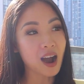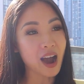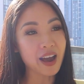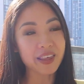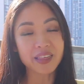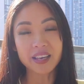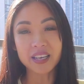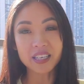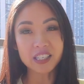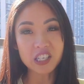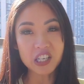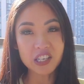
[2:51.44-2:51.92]

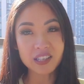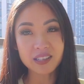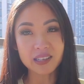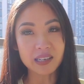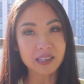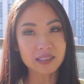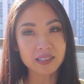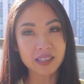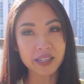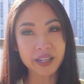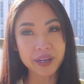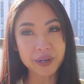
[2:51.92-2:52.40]
I think it just
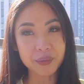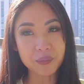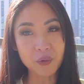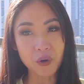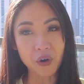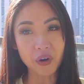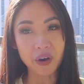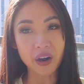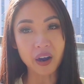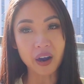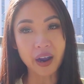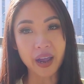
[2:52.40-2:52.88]
needs clean
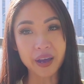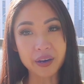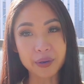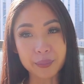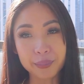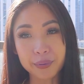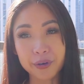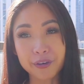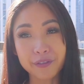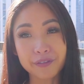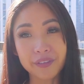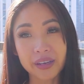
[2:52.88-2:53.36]
water and
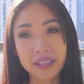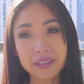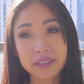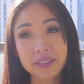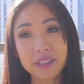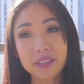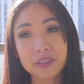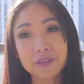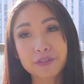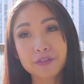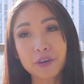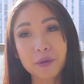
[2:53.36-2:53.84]
it
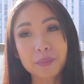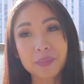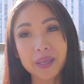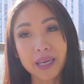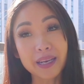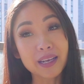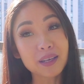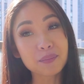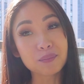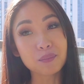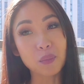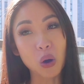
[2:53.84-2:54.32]
prevents it from
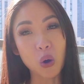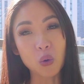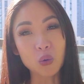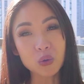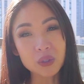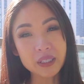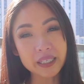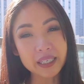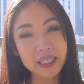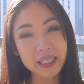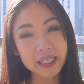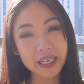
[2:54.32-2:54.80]
getting
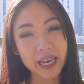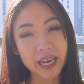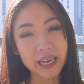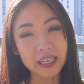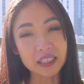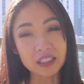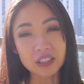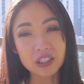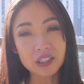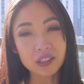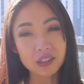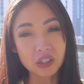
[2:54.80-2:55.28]
moldy
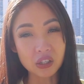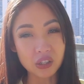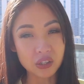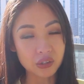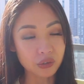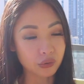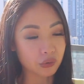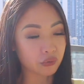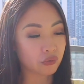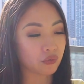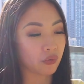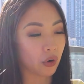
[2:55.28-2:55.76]
and
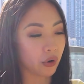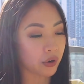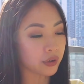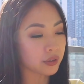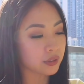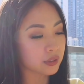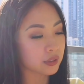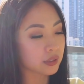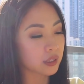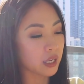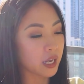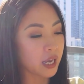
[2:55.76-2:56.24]
just
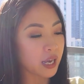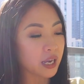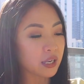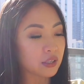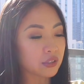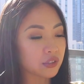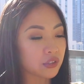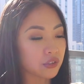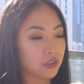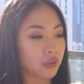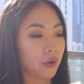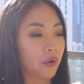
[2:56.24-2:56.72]
gross.
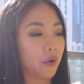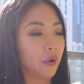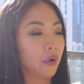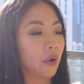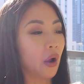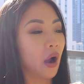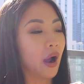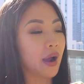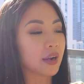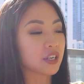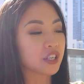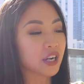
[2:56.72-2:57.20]
So
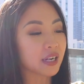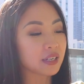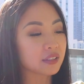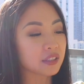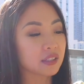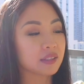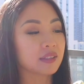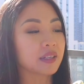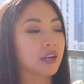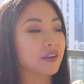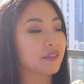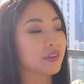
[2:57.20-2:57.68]
I
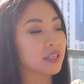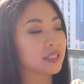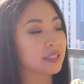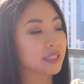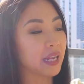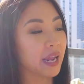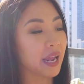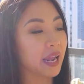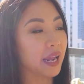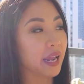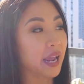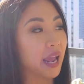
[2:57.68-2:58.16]
change this every
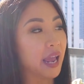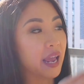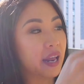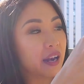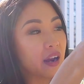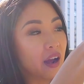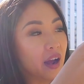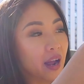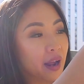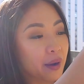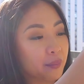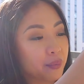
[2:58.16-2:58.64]
day,
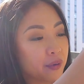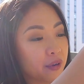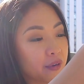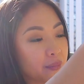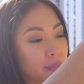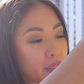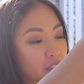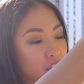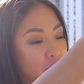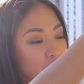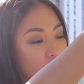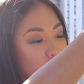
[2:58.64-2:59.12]
and I pretty
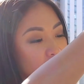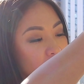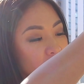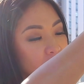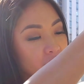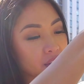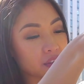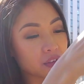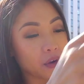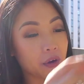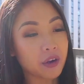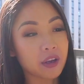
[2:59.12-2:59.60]
much
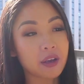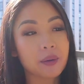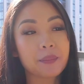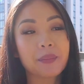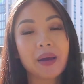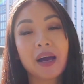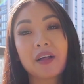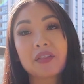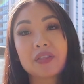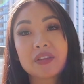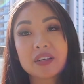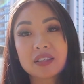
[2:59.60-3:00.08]
just soak
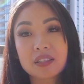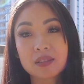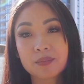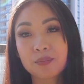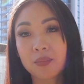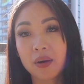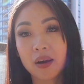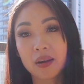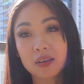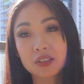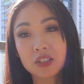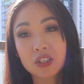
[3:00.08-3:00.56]
about this
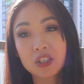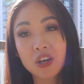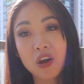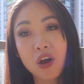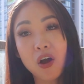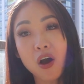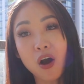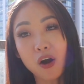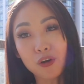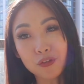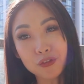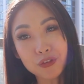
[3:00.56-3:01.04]
much
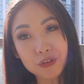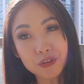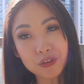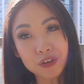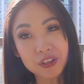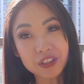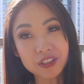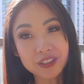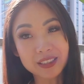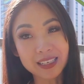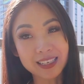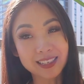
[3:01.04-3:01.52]
of the
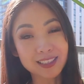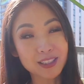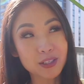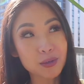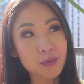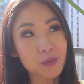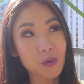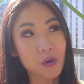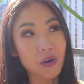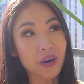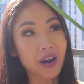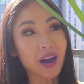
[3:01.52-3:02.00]
roots
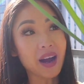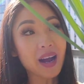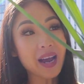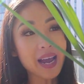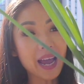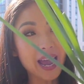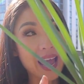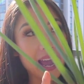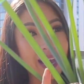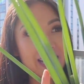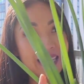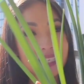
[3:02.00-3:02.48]
into water,
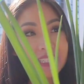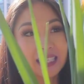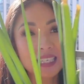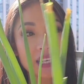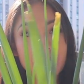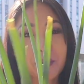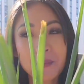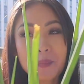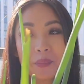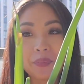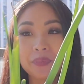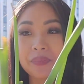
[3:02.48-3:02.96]
and
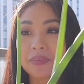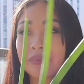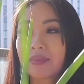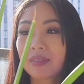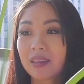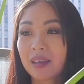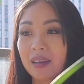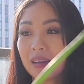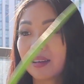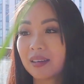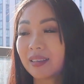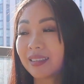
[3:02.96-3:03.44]

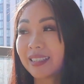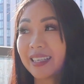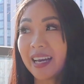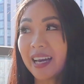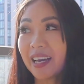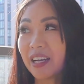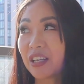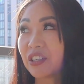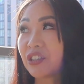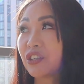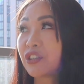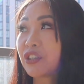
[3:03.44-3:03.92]

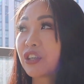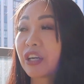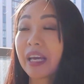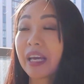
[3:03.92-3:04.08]
yeah, you